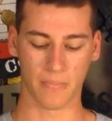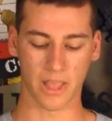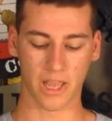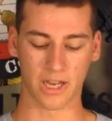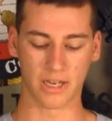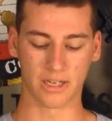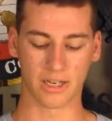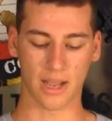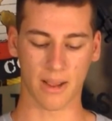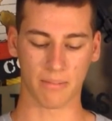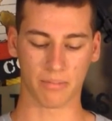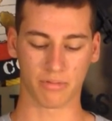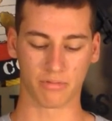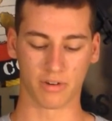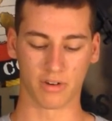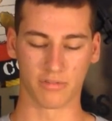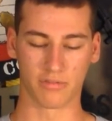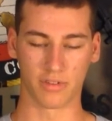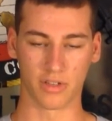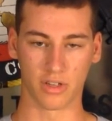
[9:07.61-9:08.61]
in-depth
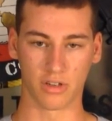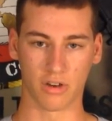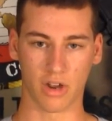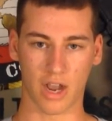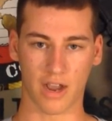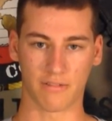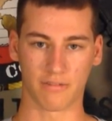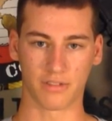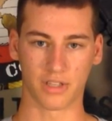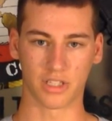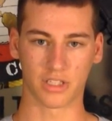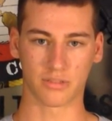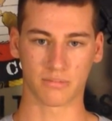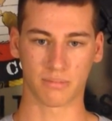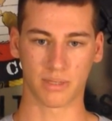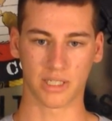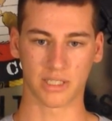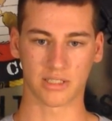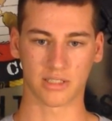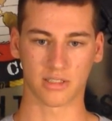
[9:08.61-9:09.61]
review of this
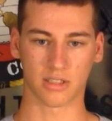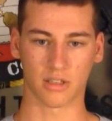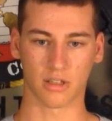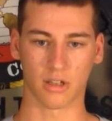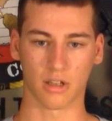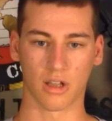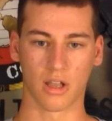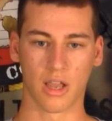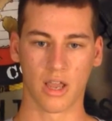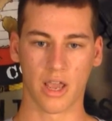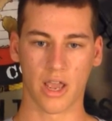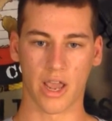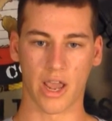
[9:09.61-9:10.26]
pistol,